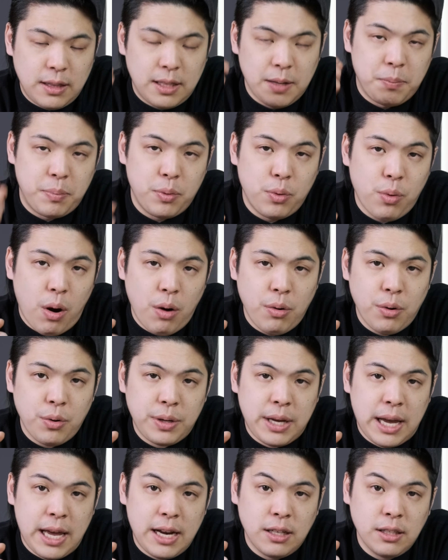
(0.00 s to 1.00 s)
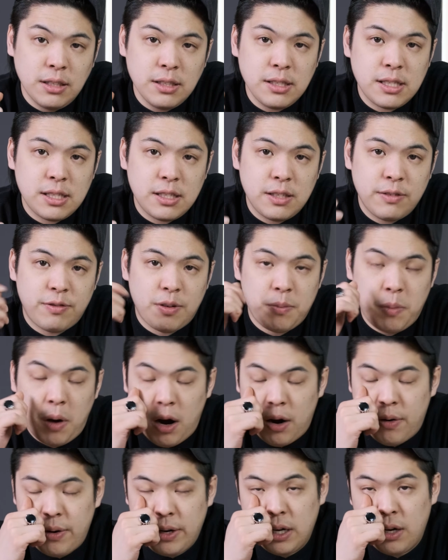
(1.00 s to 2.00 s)
Buono kettles from
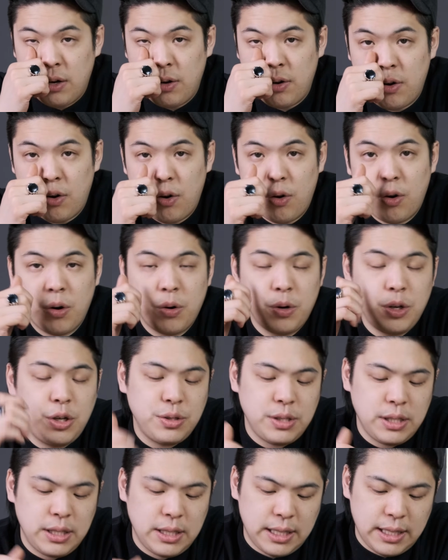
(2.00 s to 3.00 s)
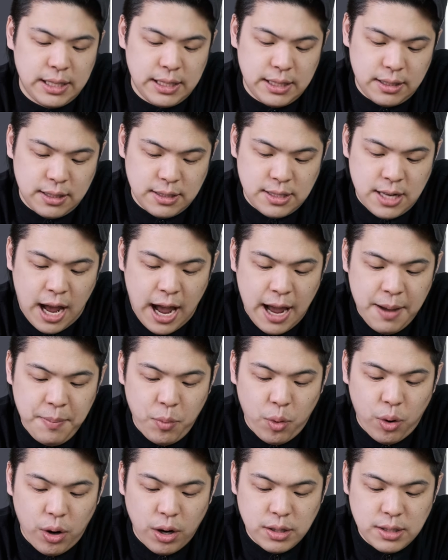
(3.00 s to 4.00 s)
Hario, or using the Time
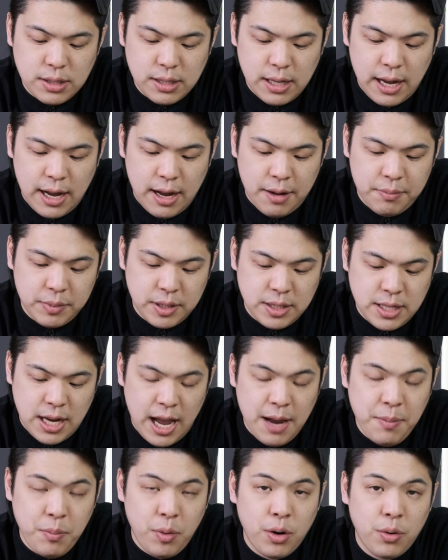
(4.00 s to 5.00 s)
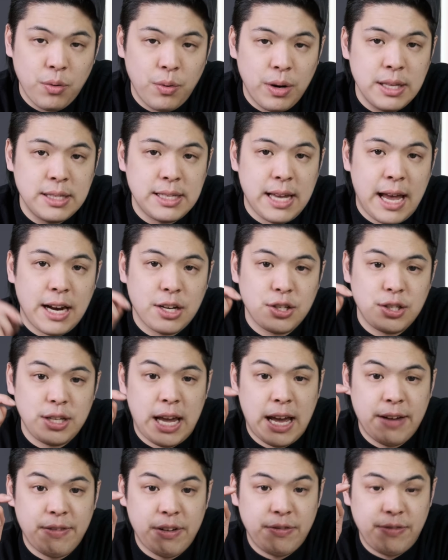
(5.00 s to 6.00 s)
Wars. The Time War ones actually
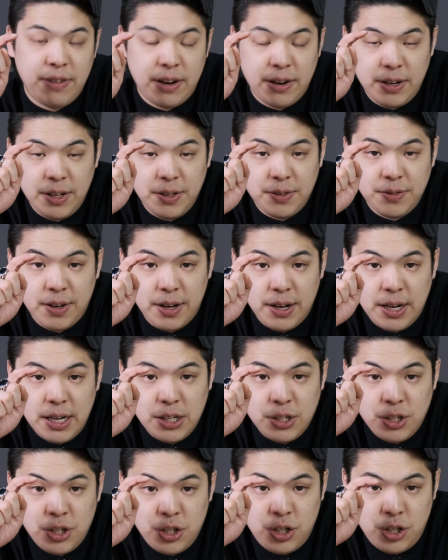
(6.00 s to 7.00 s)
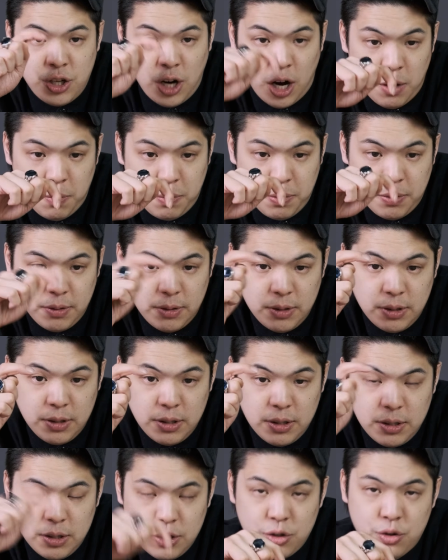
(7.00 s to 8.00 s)
have a very, very sharp
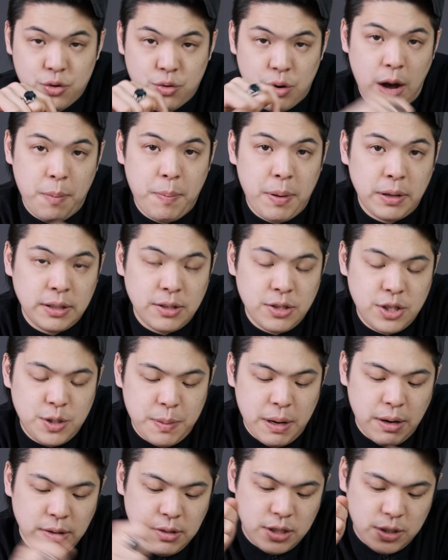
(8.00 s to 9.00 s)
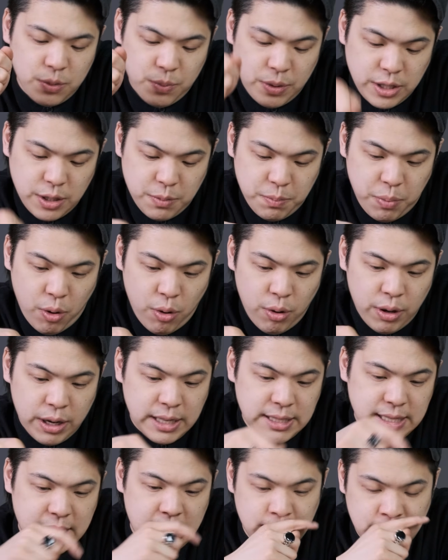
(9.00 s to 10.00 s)
drop on their spout, so when you're pouring,
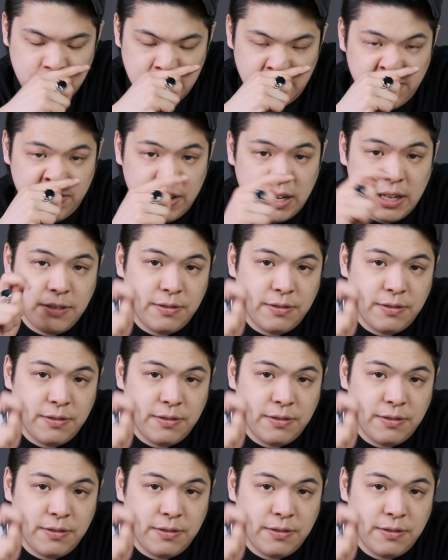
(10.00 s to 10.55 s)
it's actually a very,